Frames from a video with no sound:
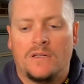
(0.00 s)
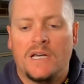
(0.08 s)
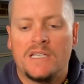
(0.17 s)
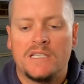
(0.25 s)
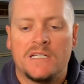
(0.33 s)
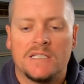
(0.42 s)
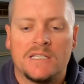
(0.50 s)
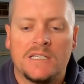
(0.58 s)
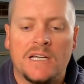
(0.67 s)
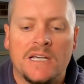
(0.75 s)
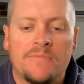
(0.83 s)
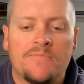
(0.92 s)
as you can
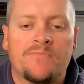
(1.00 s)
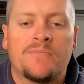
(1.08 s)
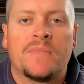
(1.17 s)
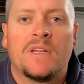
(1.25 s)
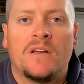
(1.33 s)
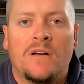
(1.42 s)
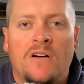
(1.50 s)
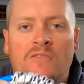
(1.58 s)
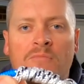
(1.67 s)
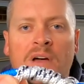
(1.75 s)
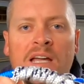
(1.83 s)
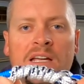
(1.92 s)
see,
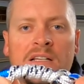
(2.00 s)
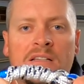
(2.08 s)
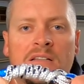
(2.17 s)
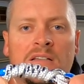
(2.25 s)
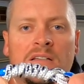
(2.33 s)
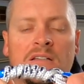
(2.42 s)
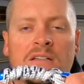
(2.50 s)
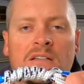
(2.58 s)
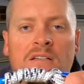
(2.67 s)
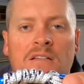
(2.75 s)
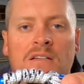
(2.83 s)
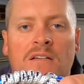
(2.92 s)
I've made
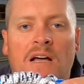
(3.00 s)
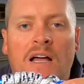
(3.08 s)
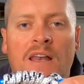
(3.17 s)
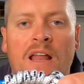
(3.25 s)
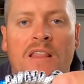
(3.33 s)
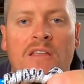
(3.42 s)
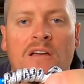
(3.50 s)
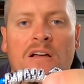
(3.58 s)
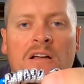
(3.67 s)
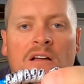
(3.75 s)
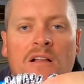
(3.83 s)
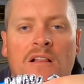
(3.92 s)
another